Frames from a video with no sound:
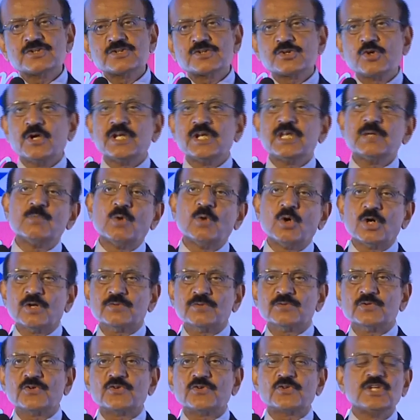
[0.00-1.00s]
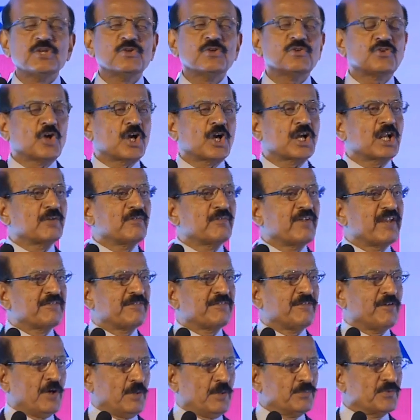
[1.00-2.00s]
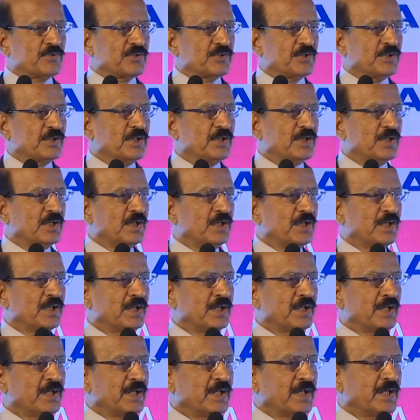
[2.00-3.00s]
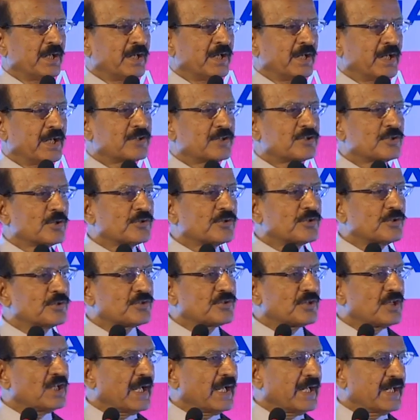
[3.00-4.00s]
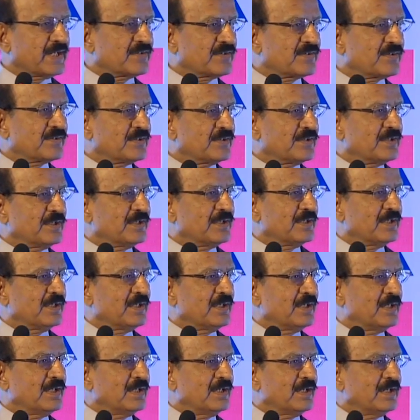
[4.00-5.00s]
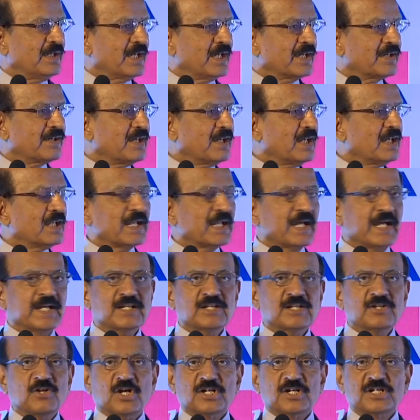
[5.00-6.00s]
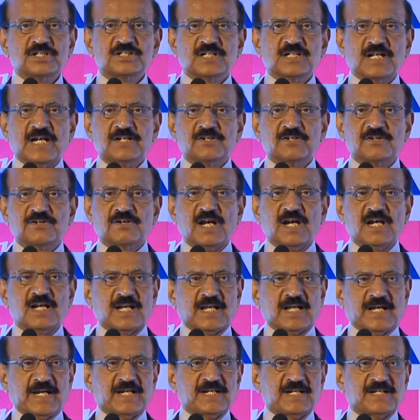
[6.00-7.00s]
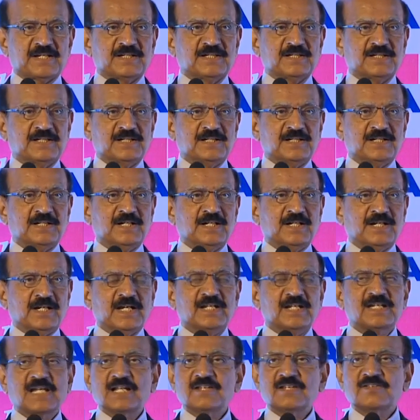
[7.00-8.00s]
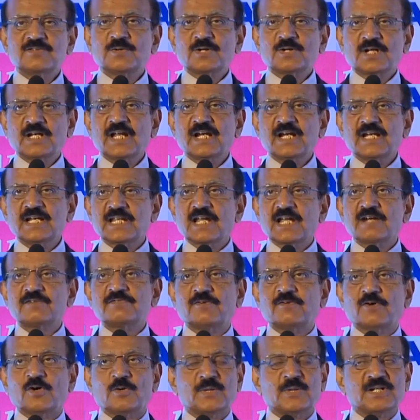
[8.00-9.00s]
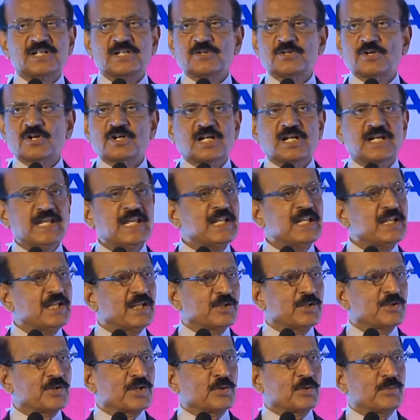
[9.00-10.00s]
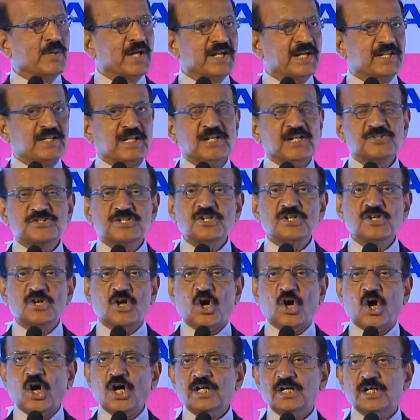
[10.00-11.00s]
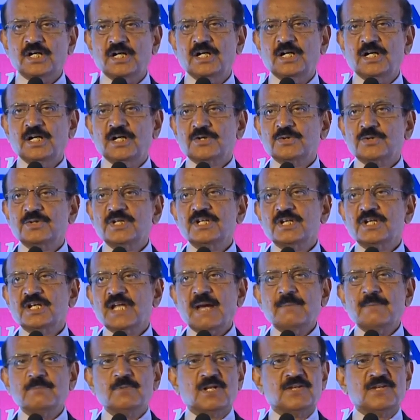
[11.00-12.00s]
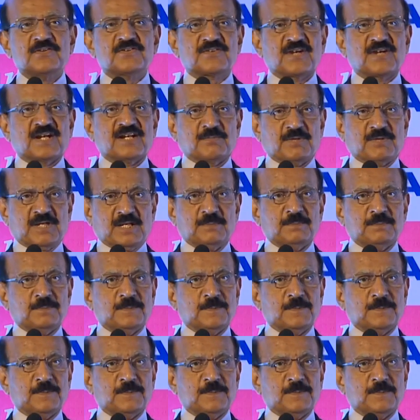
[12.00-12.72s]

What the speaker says: show any more of those sinusoidal waveforms. It shows you 3 lights, a green light, an orange light, or a red light. It tells you clearly, therefore, whether you're clean, you require attention, or you need an ambulance right away.